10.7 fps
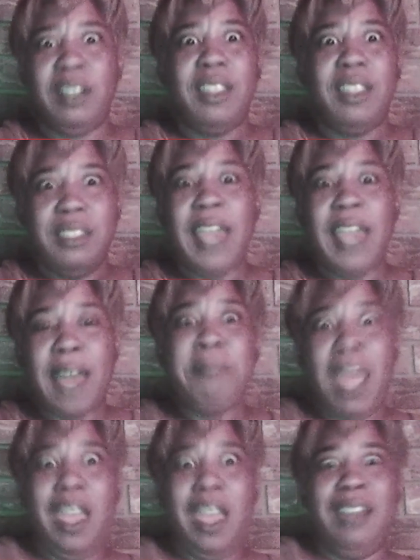that
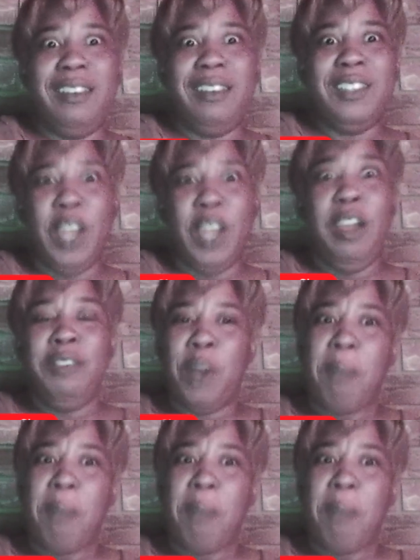man, damn the